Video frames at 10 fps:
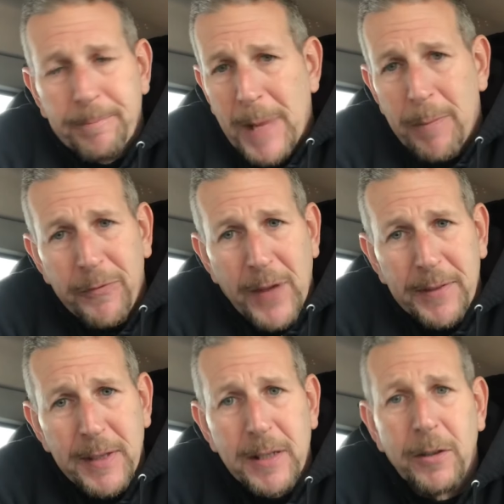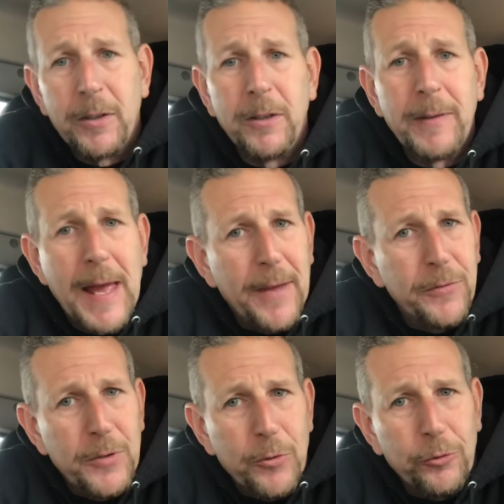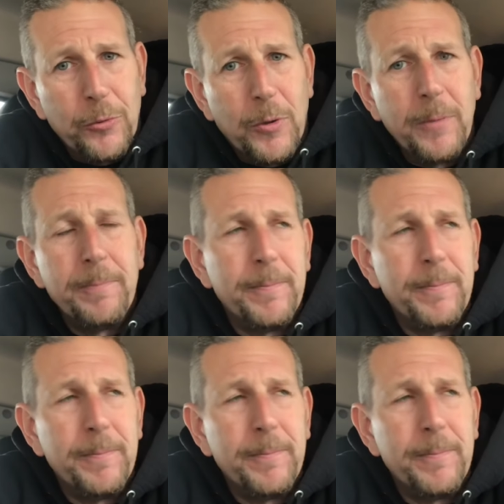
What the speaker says: I'm venting a little, as usual.